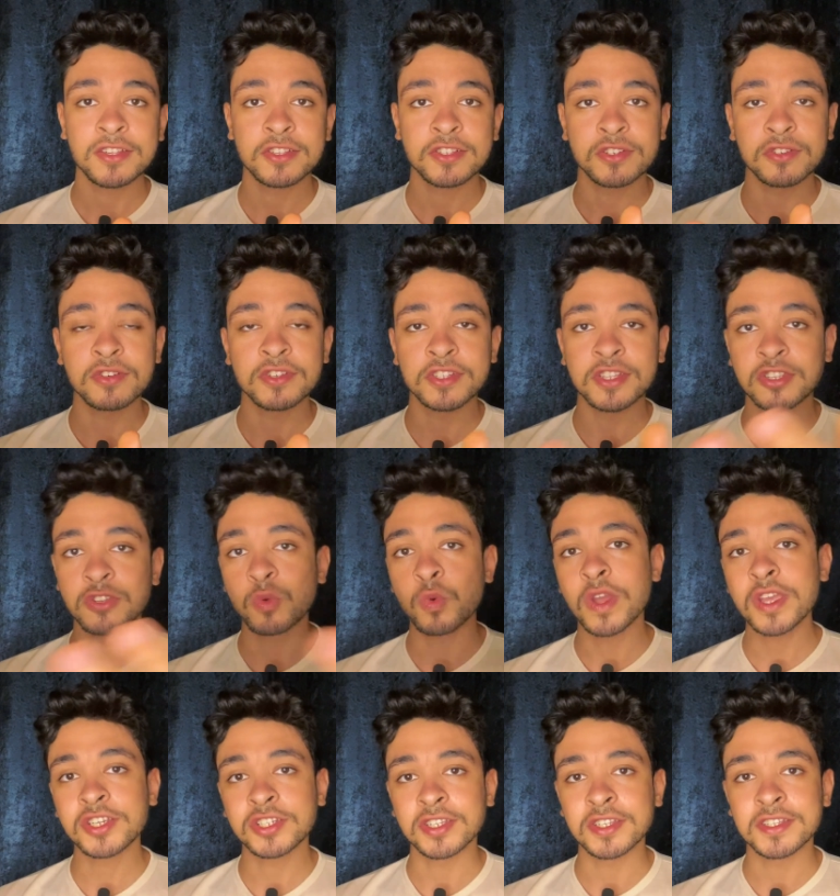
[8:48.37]
certain
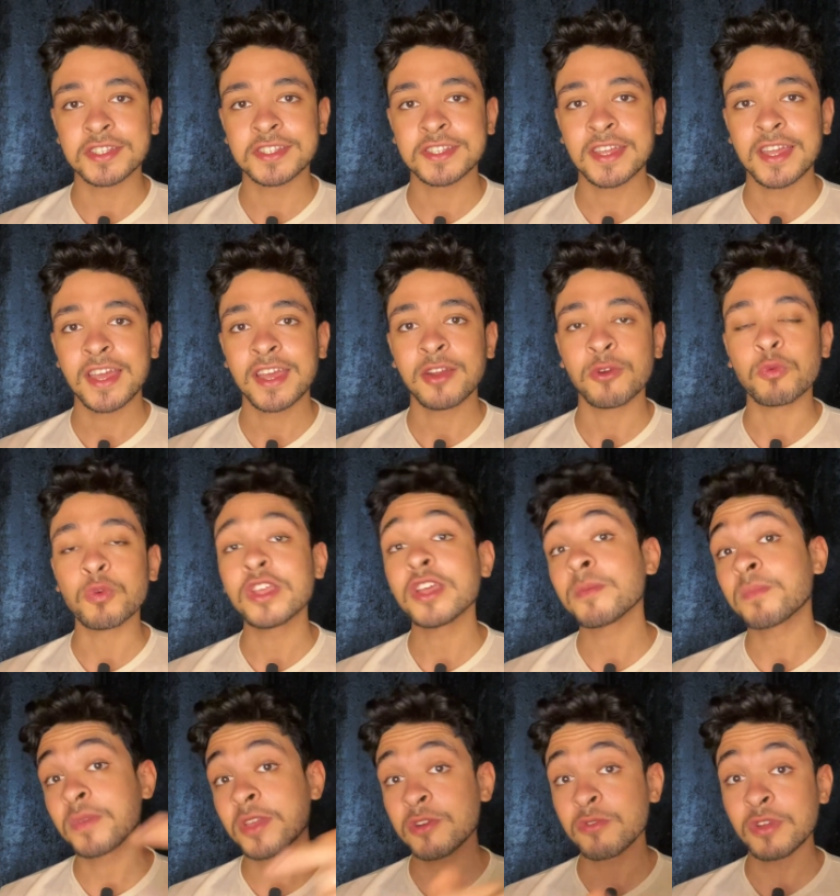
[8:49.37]
situations
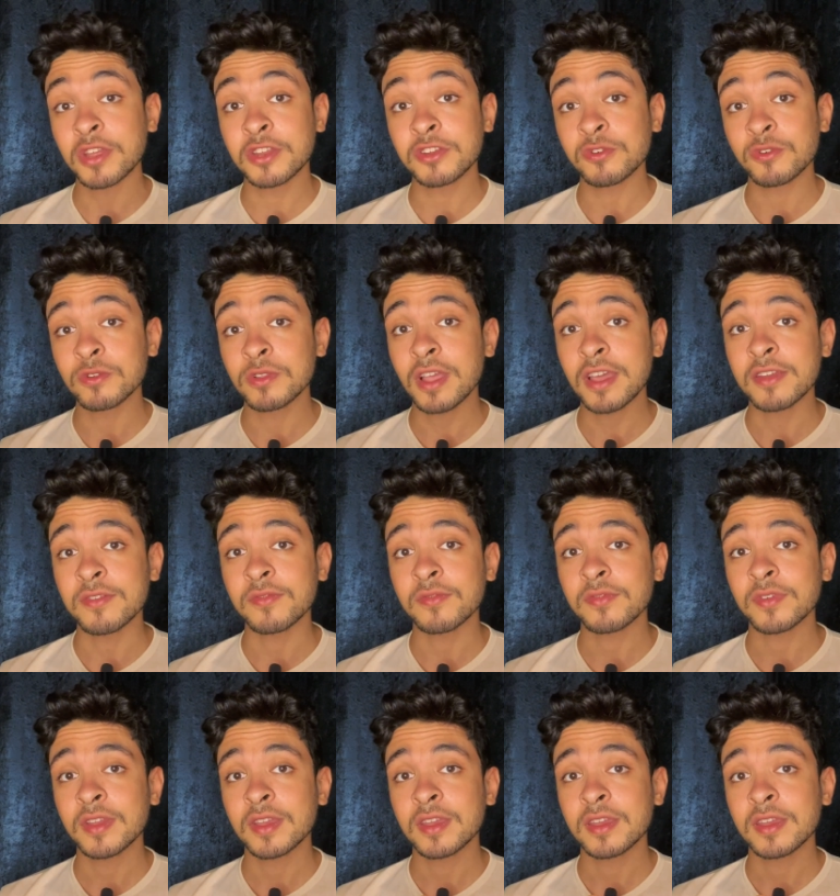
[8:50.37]
reappearing in your life.